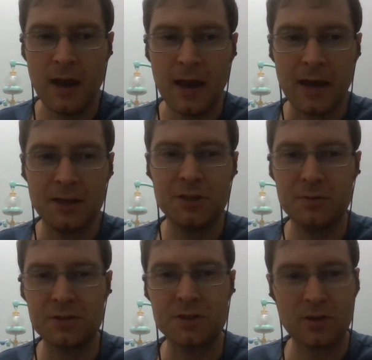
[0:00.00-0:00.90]
And she
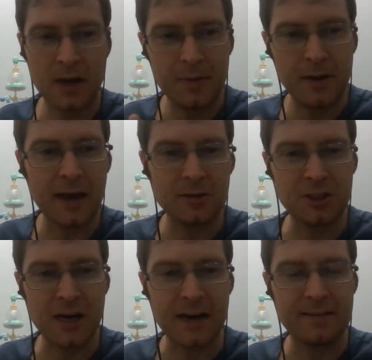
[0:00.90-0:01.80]
was describing how she
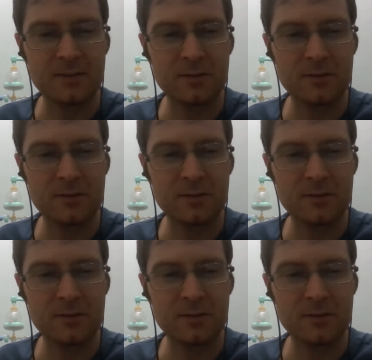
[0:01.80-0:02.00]
got